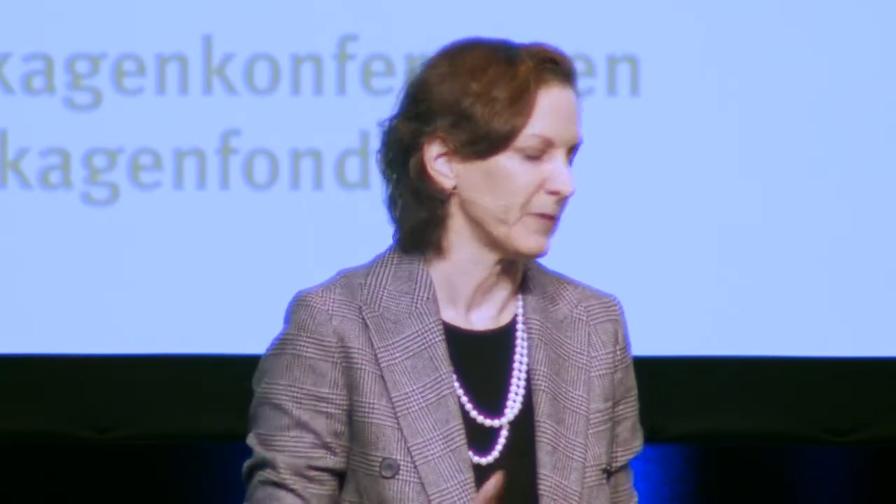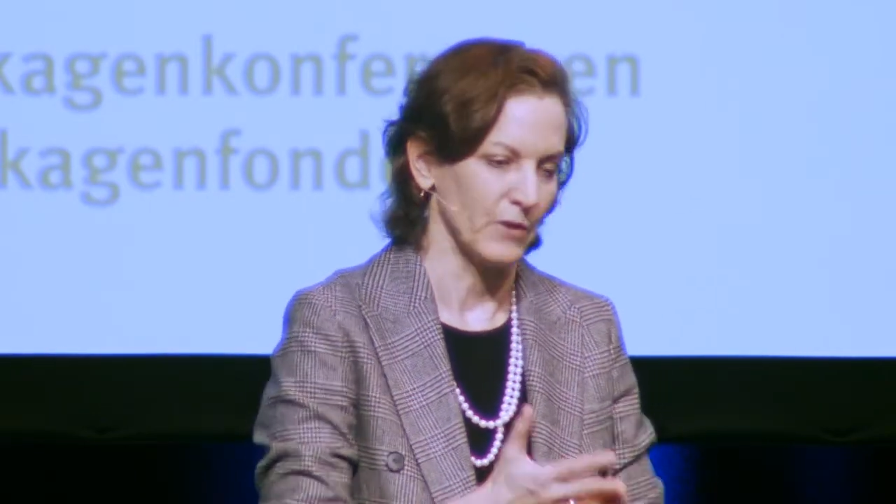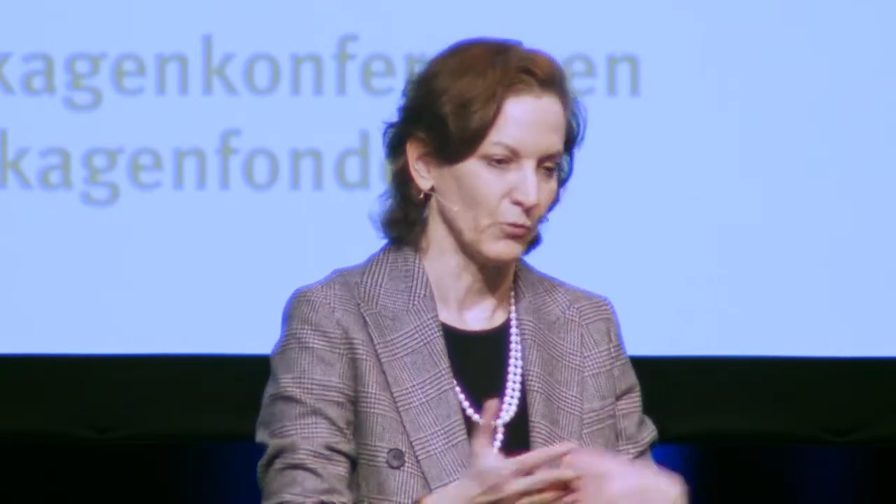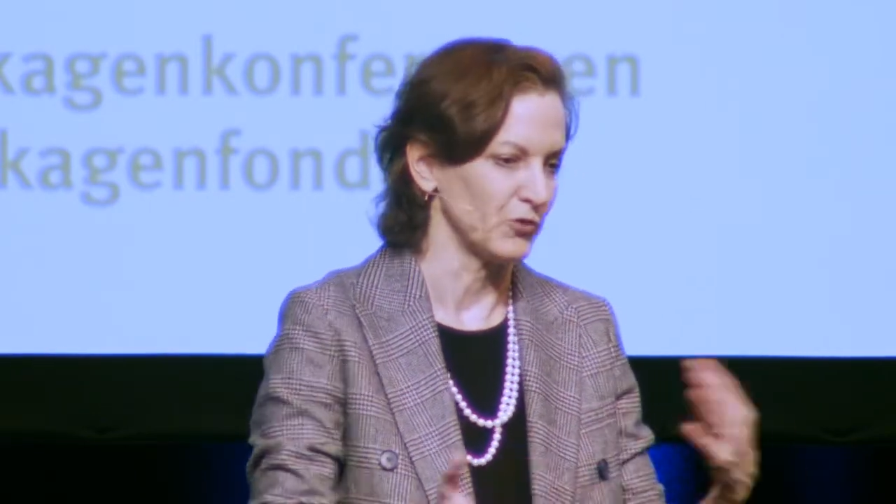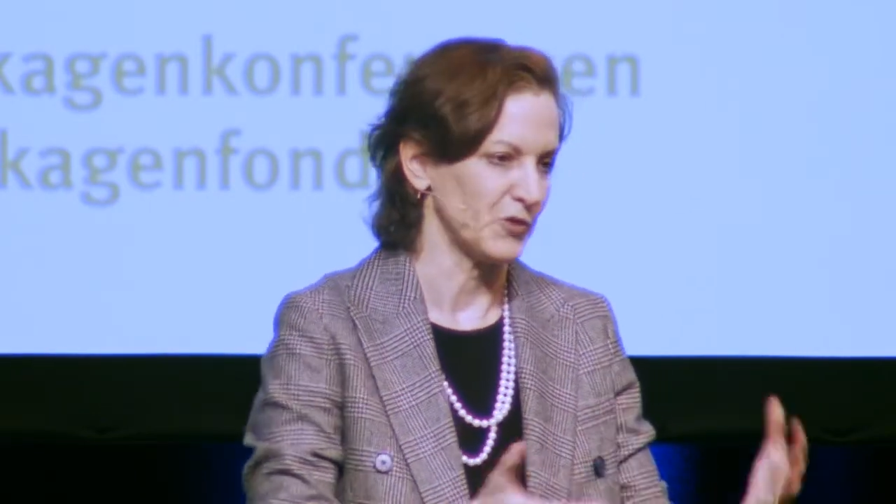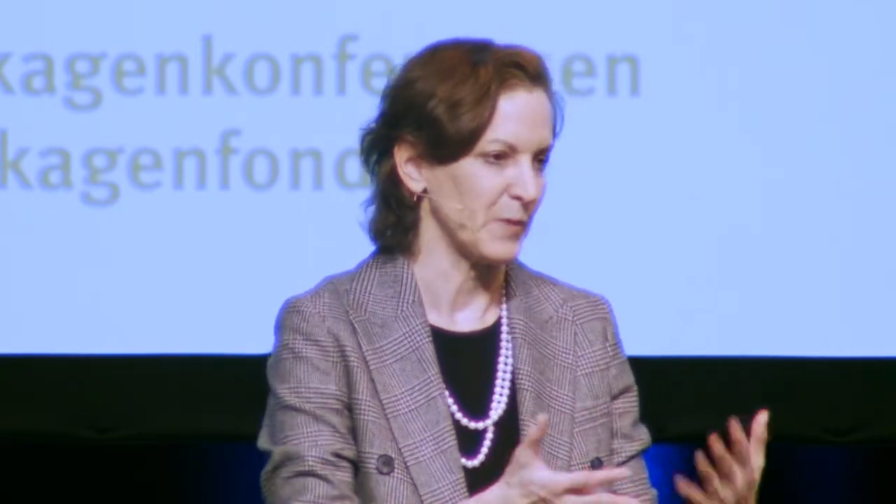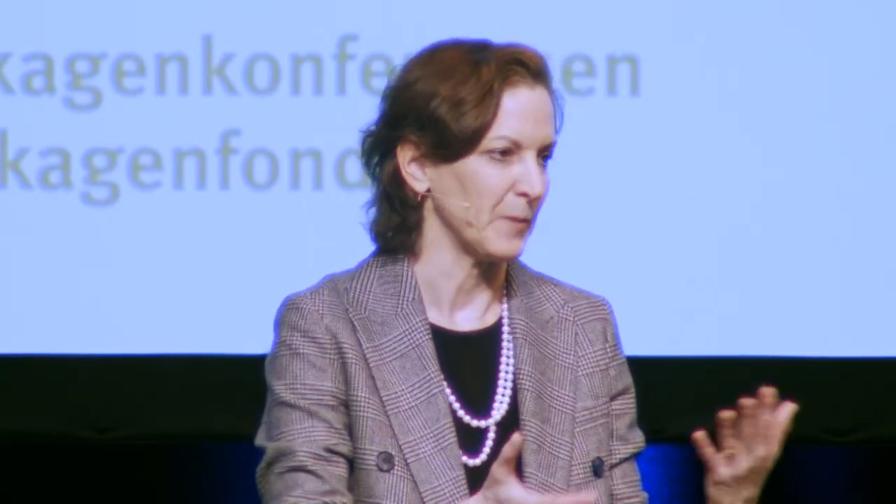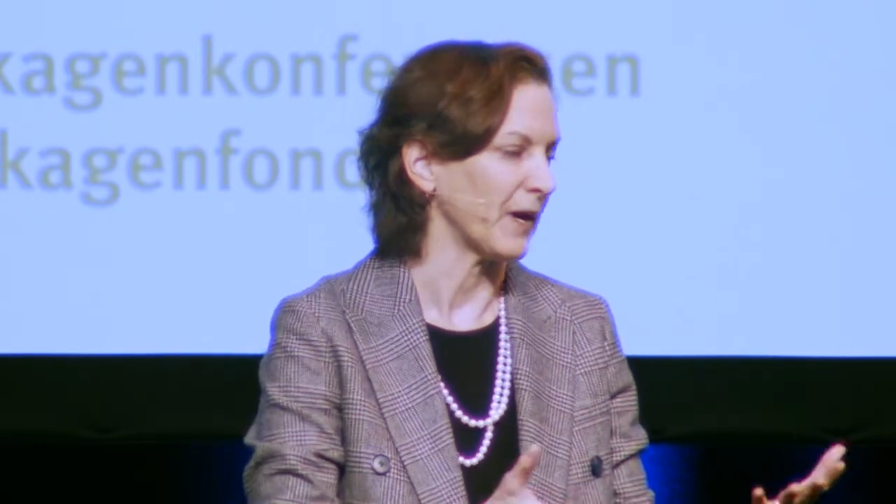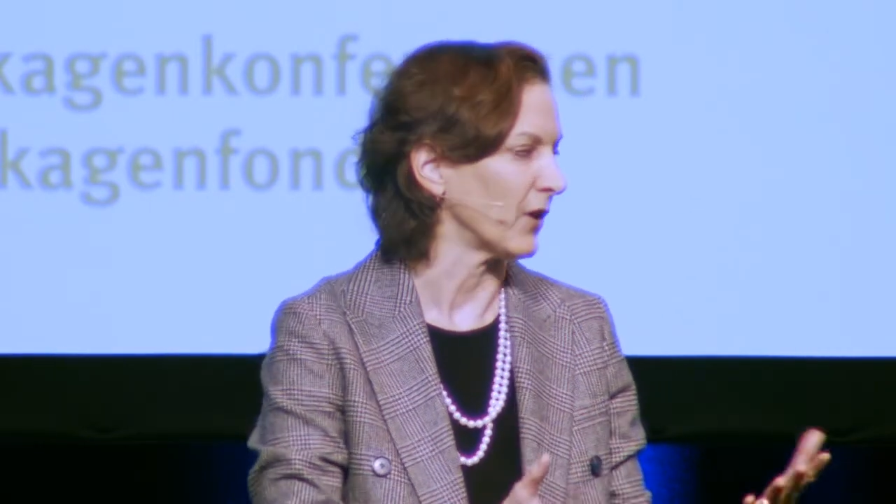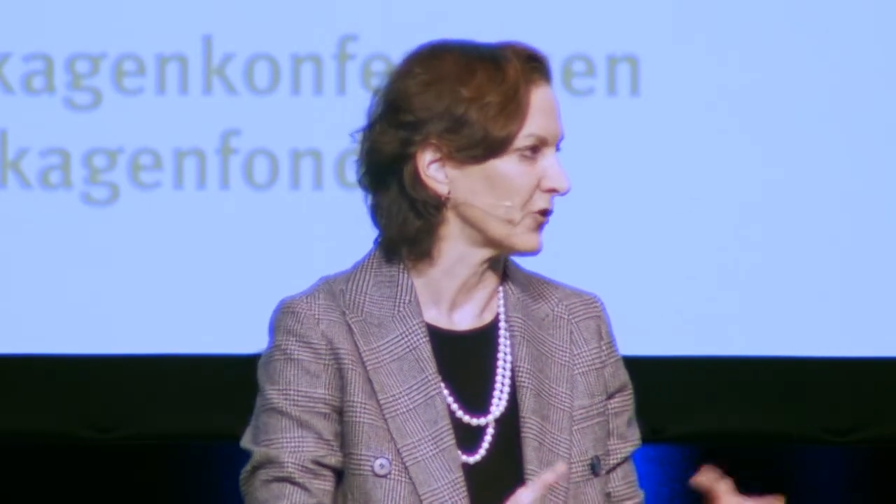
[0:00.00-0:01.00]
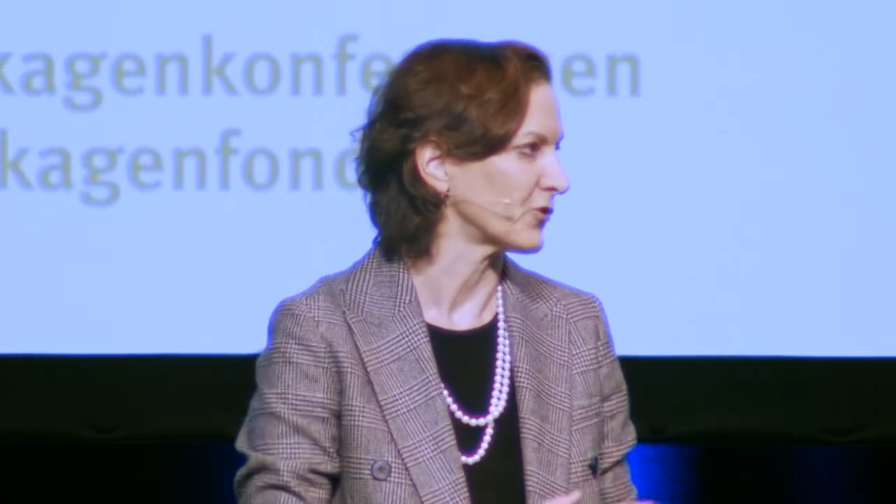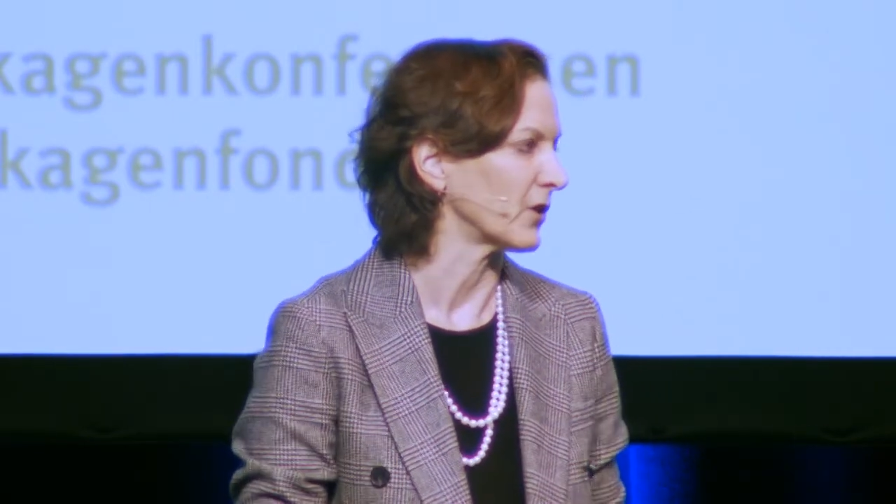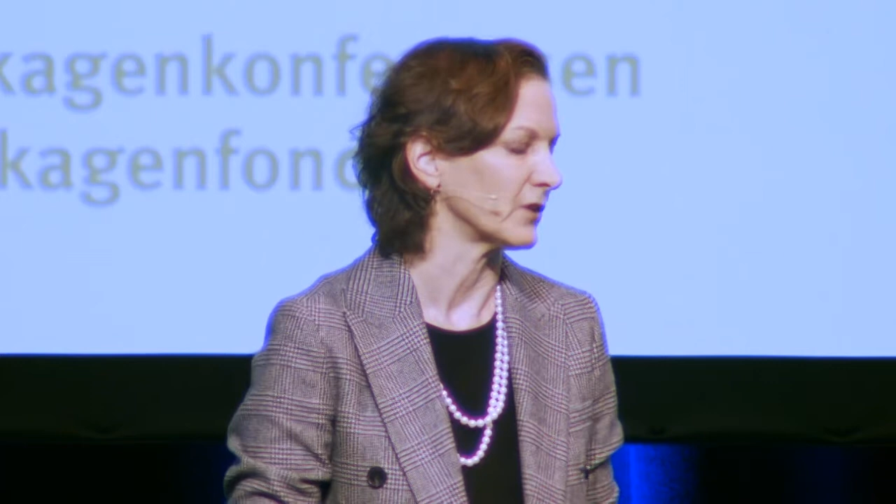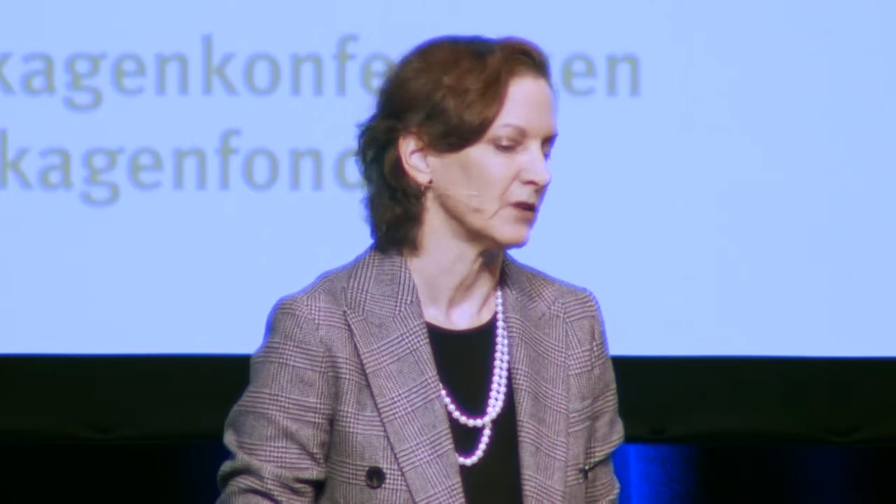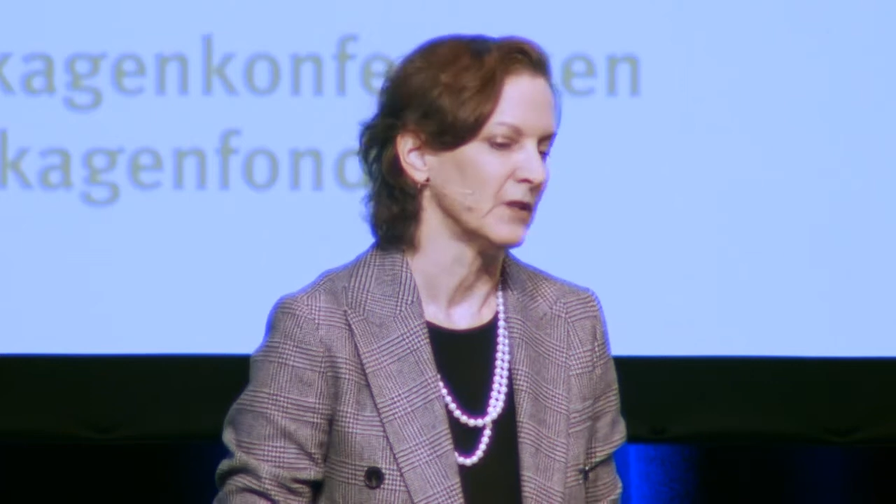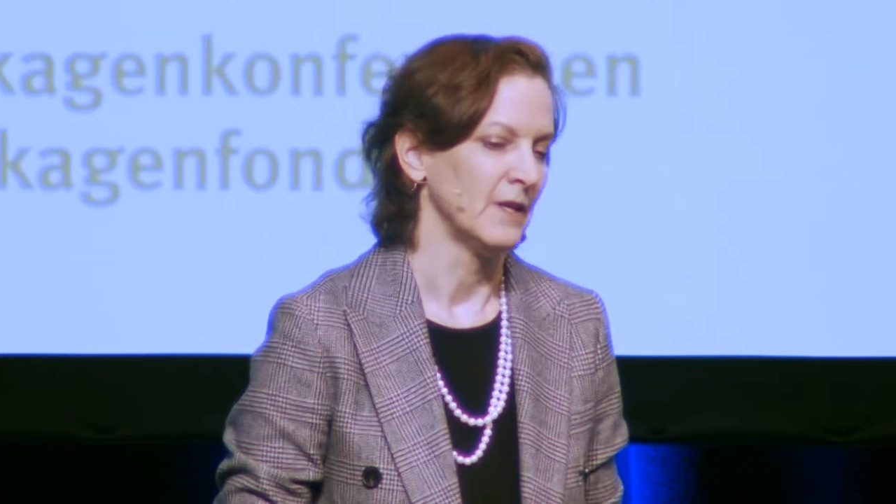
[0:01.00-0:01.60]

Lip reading: and it will just be a power struggle.